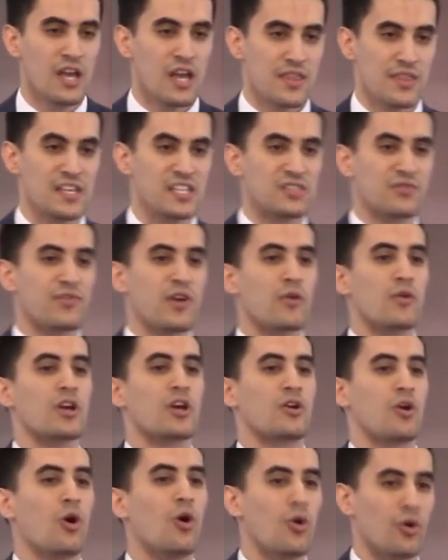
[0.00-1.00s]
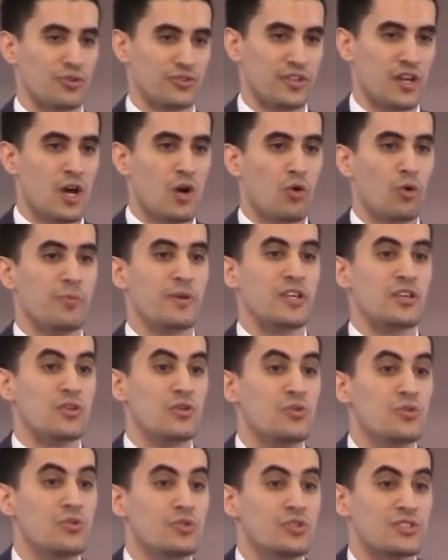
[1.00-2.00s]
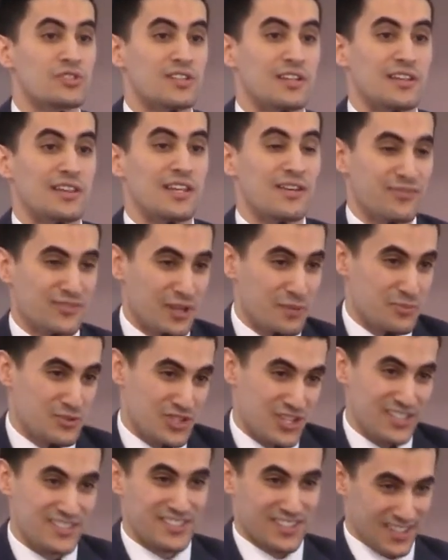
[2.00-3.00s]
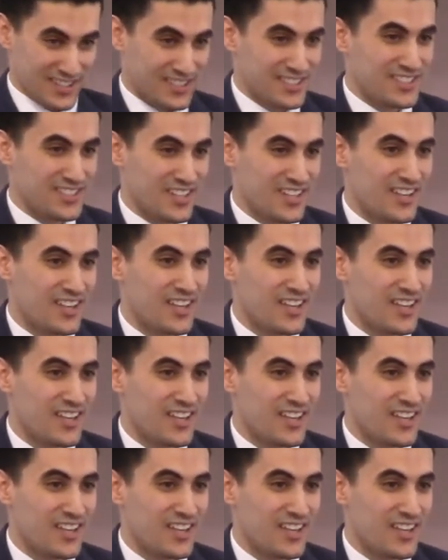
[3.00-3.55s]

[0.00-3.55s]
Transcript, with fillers: this very colt will be used to lift up Jesus.